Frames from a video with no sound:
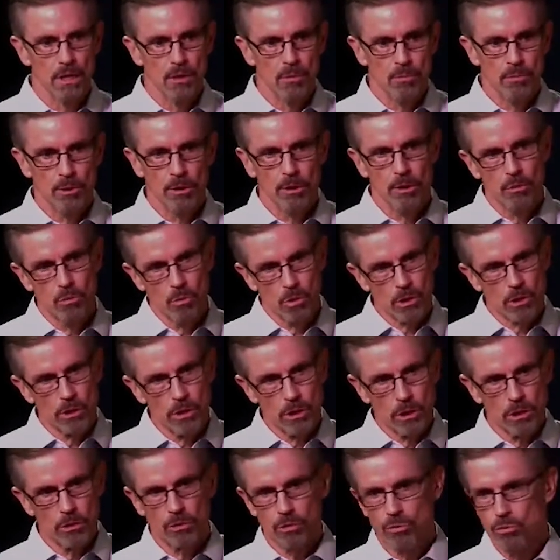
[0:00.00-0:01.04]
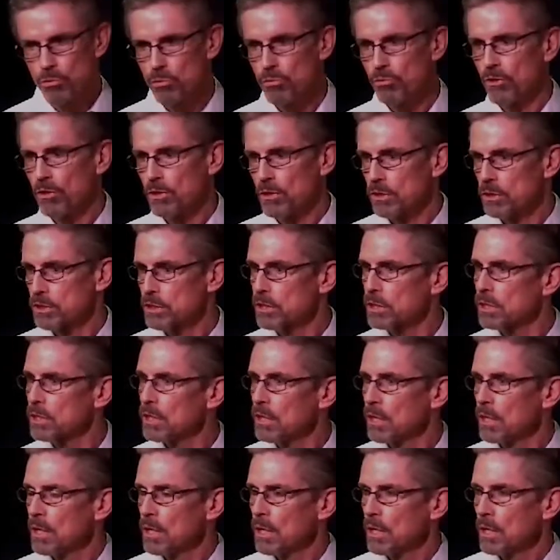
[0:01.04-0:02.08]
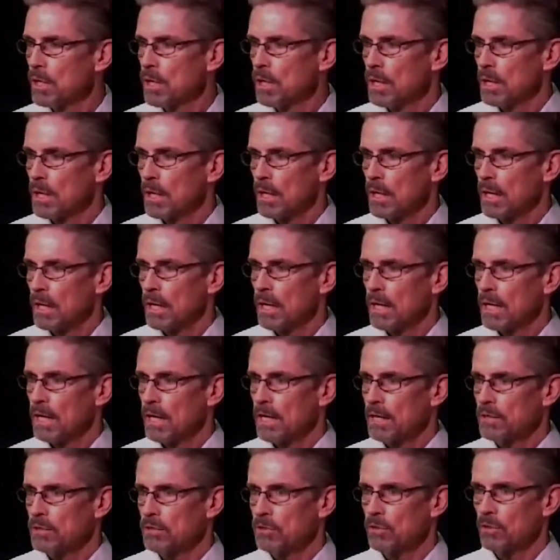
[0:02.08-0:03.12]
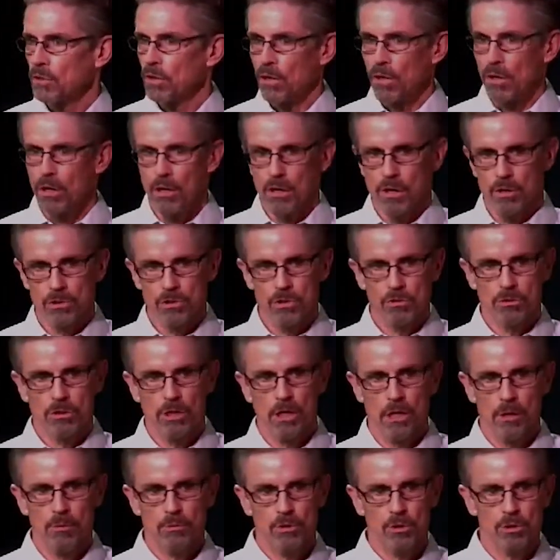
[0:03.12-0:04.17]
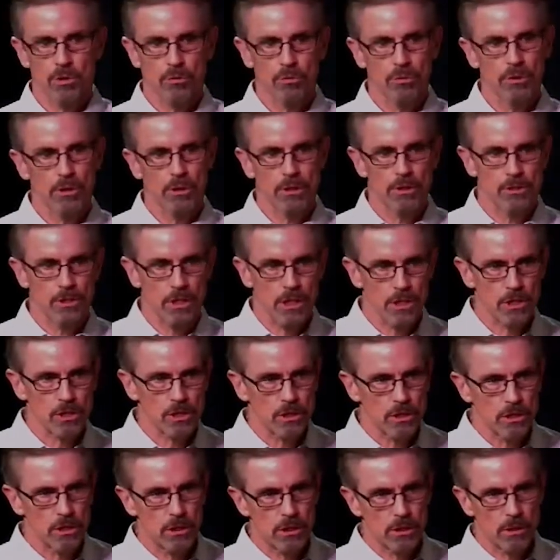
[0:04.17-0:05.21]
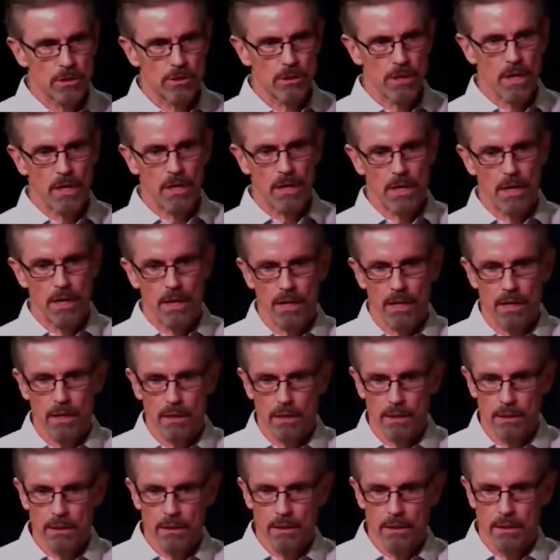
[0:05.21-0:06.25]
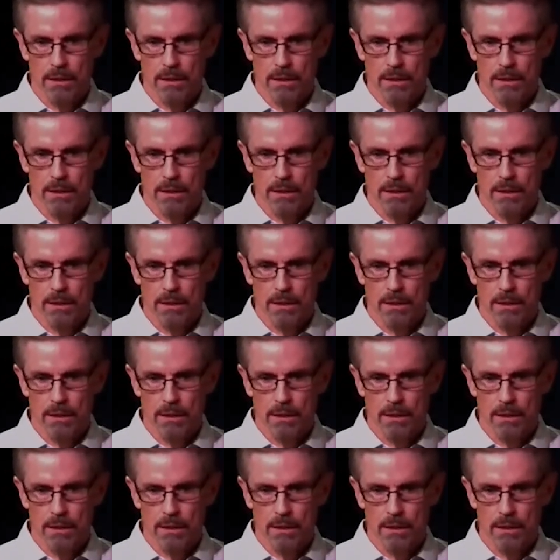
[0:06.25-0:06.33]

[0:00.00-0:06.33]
But in working through this, I also came to the realization that I